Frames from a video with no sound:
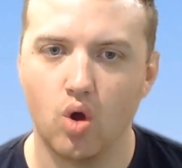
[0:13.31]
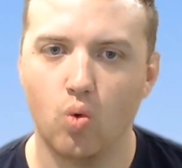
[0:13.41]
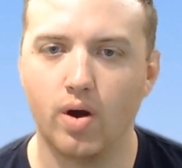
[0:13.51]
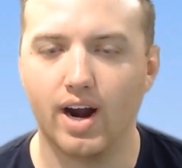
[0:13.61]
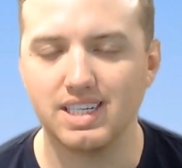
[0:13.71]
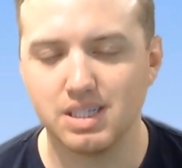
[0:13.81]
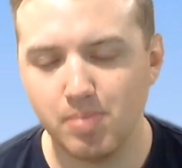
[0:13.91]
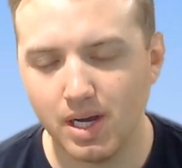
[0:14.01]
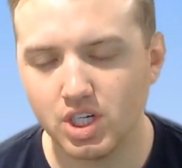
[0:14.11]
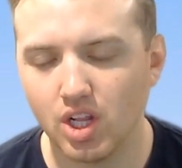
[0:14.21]
where I
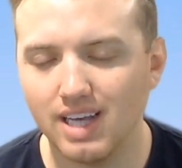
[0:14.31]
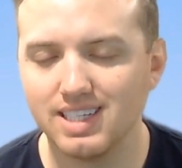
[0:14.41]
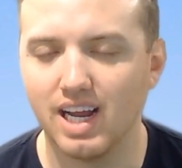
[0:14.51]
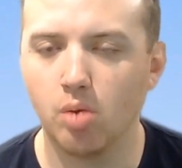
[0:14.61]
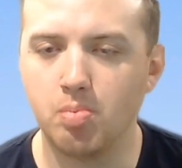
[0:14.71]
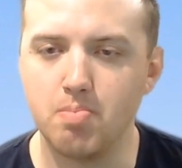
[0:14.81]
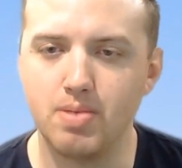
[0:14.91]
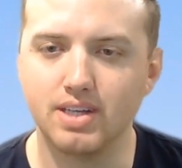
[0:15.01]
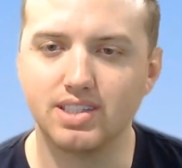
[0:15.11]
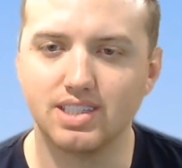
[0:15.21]
specialize in helping
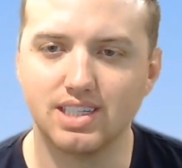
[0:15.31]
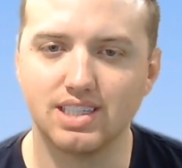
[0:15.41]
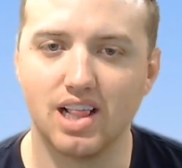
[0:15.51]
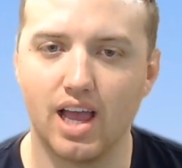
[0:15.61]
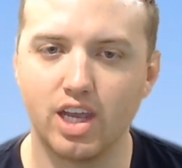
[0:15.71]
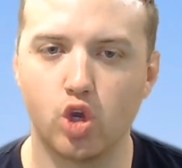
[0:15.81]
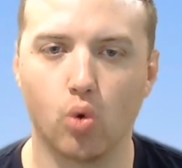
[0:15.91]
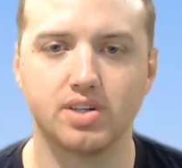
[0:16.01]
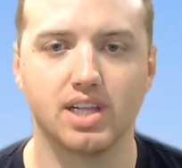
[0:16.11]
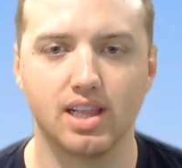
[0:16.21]
businesses like
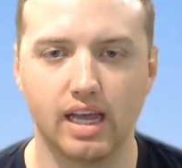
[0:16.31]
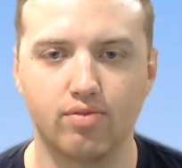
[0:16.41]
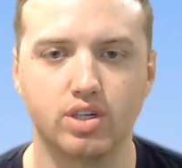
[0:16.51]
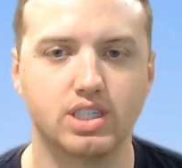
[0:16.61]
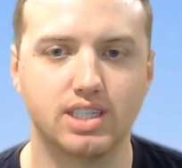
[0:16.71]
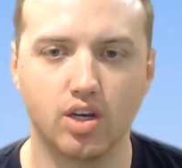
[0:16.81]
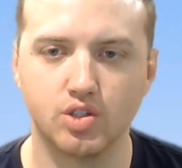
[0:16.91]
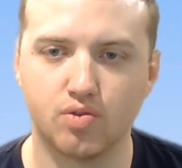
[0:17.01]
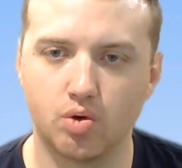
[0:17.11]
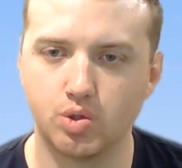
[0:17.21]
yours leverage
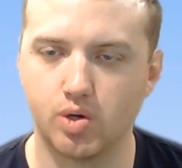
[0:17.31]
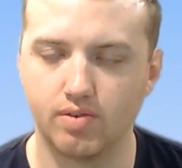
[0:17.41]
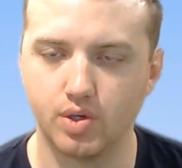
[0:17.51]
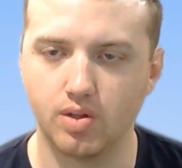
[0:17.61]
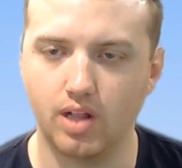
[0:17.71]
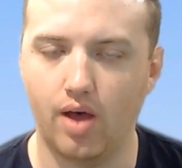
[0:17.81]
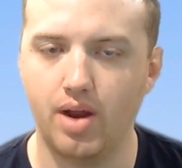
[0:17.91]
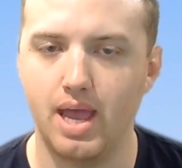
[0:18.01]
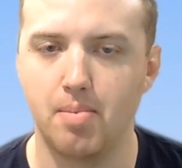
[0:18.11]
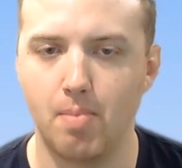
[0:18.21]
Salesforce Revenue
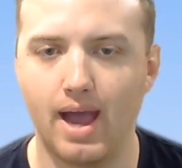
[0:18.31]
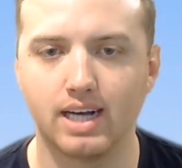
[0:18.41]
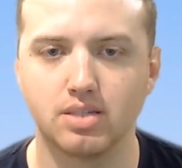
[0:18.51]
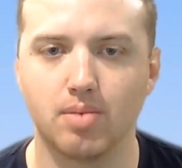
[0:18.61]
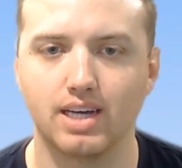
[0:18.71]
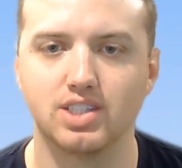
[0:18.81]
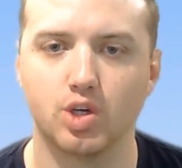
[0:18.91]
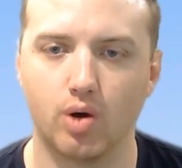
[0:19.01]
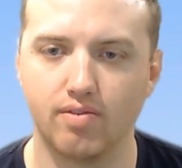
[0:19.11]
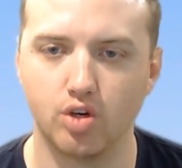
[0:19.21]
Cloud and maximize
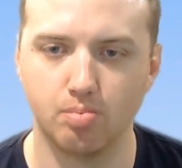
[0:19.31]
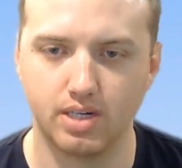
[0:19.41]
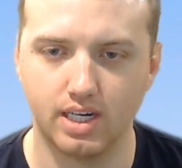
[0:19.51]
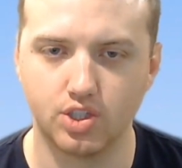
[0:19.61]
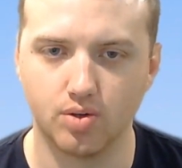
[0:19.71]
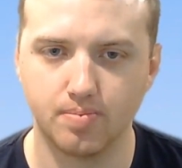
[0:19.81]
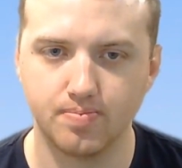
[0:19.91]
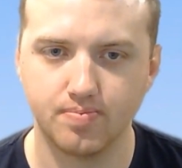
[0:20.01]
their revenue potential.